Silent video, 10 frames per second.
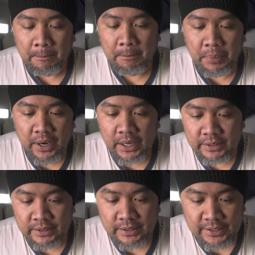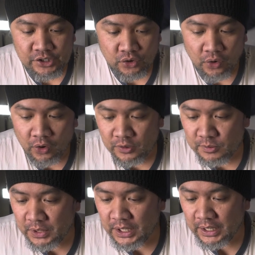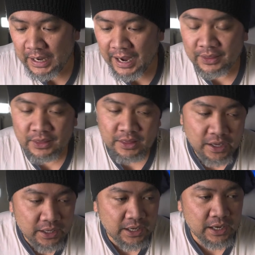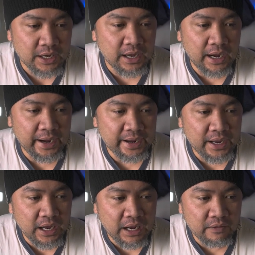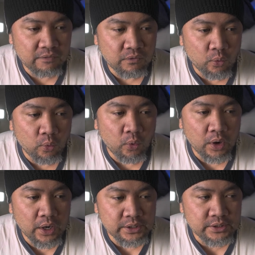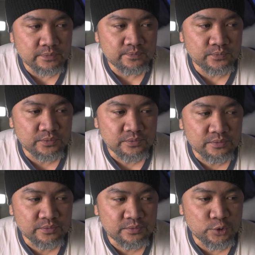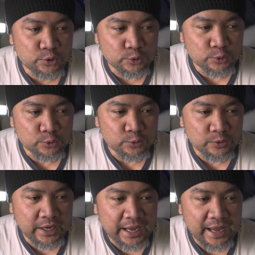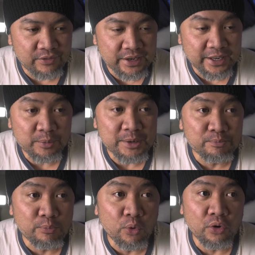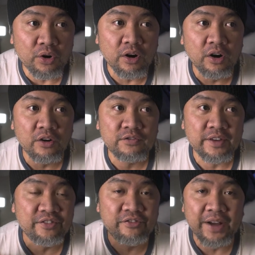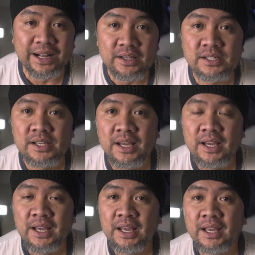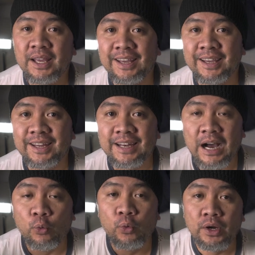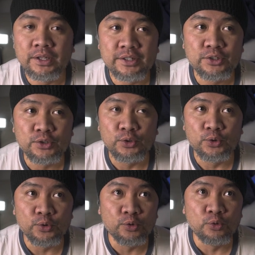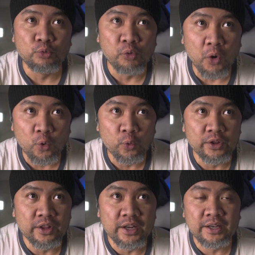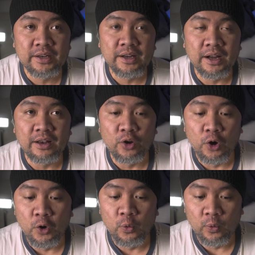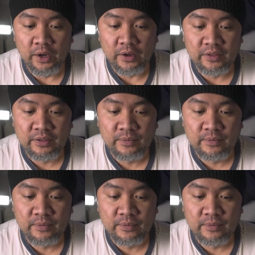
But nature calls, man. I think I want to have a little bit more of effects, and I want to grow with it, along with